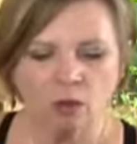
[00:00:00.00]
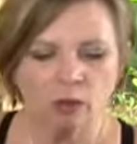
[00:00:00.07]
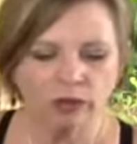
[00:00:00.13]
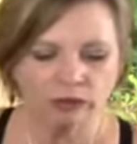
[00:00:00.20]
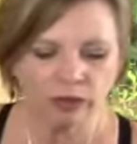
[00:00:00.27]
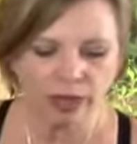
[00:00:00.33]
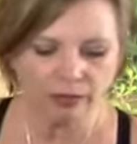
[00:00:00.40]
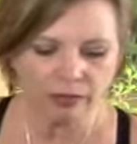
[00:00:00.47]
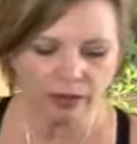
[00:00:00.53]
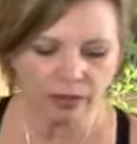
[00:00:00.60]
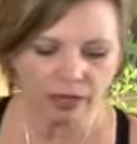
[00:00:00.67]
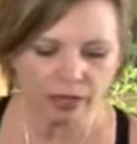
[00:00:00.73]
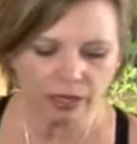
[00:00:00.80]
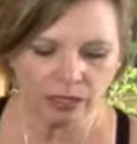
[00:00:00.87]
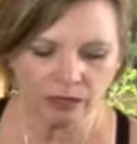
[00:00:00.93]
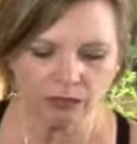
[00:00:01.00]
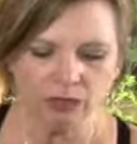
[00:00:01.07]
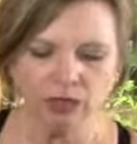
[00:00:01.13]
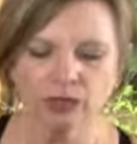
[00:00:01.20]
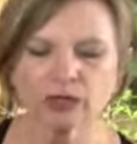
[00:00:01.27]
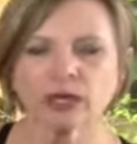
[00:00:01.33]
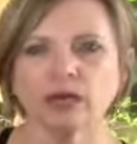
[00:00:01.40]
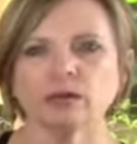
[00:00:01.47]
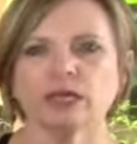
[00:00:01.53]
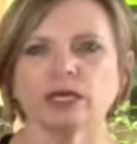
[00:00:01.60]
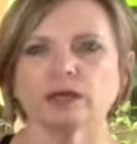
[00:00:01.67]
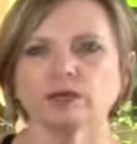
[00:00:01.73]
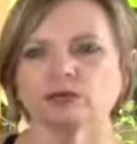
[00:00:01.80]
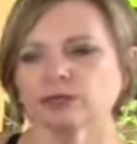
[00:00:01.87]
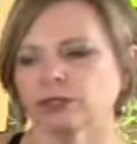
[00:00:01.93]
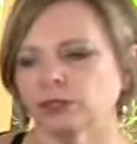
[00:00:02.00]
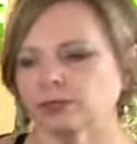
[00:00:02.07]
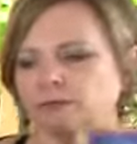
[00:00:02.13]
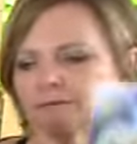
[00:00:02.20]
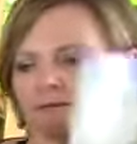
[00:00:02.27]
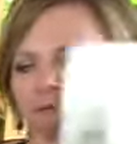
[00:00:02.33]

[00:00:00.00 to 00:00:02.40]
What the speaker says: We've got the Eight of Air coming in for you.